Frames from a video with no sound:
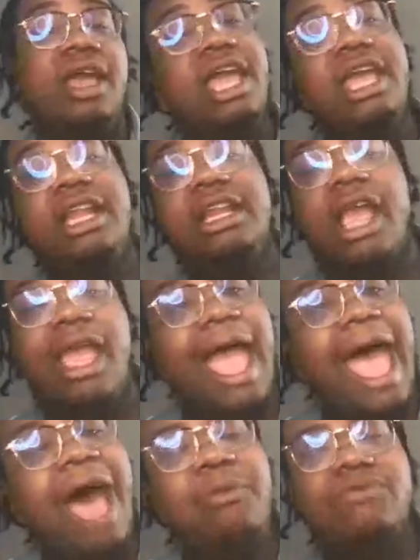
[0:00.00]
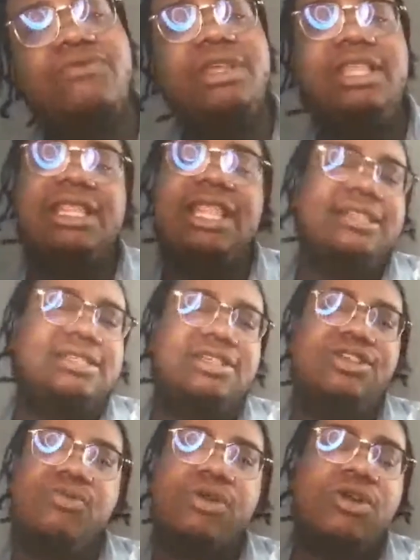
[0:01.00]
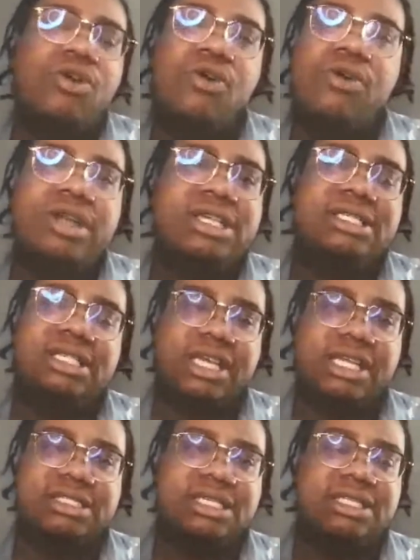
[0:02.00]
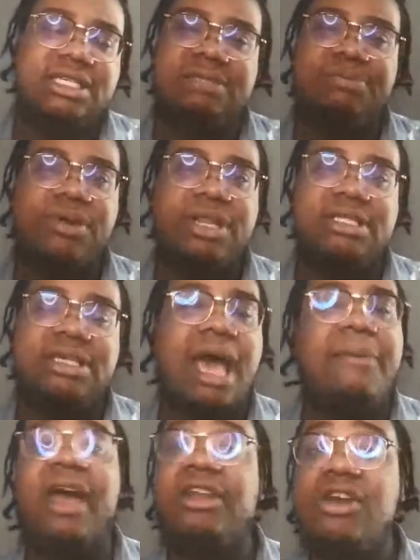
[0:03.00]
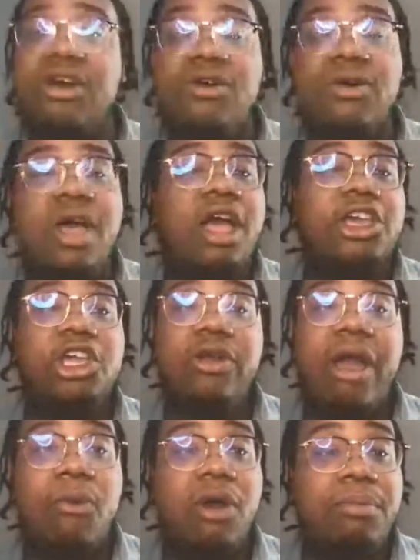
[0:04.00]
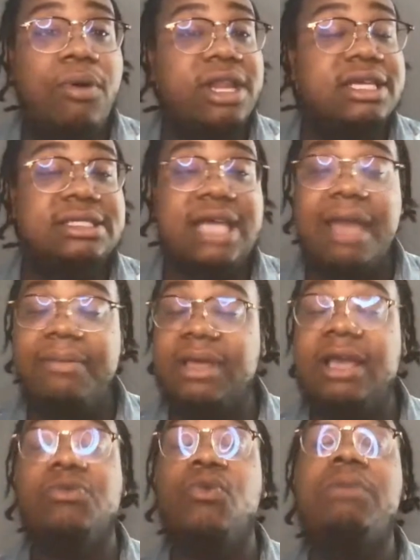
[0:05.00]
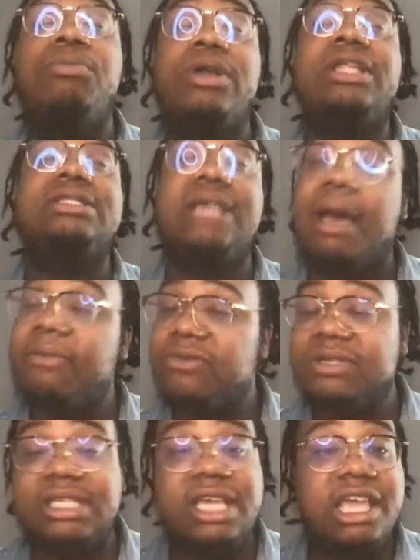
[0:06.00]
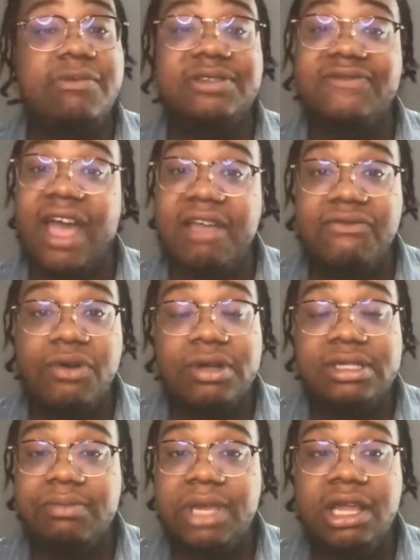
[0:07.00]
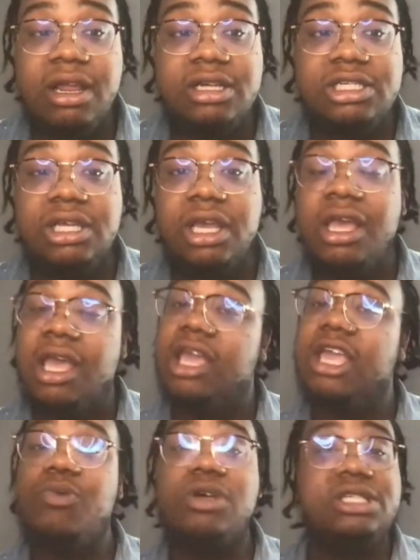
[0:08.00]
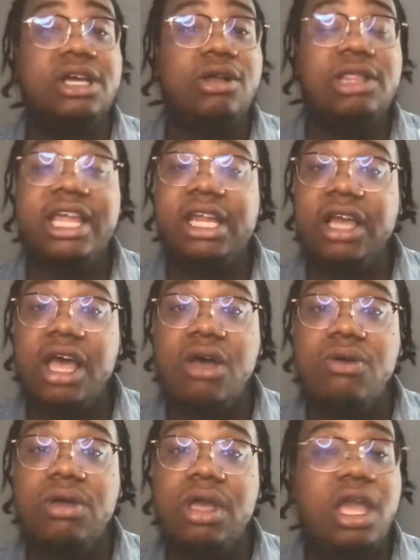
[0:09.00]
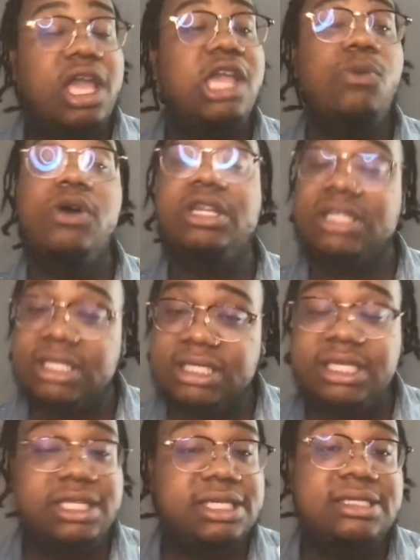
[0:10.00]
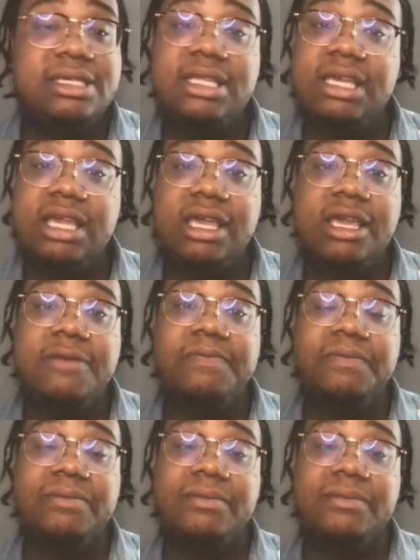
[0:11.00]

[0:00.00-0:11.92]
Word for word: And I would really like to know where Cory stands at this point in time. I know, you know, at one point in time, at one point in time, he was saying he was fighting for his marriage. He wasn't gonna let it go. He wanted to see this to the end.